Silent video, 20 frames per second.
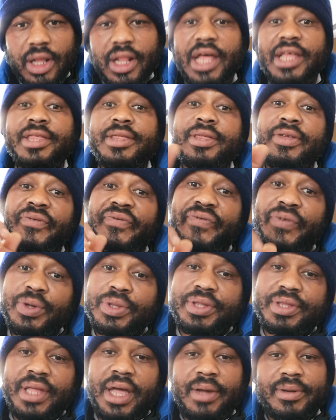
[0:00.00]
Now, it's the
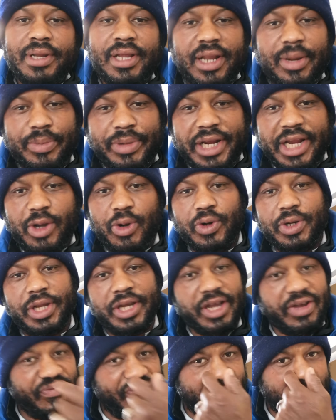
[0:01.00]
first time that I'm
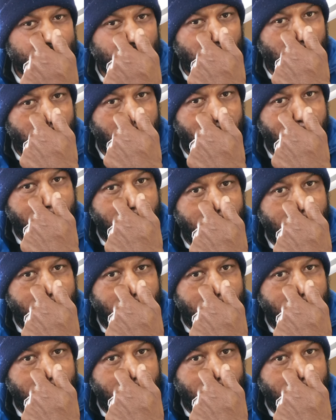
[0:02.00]
recording a video.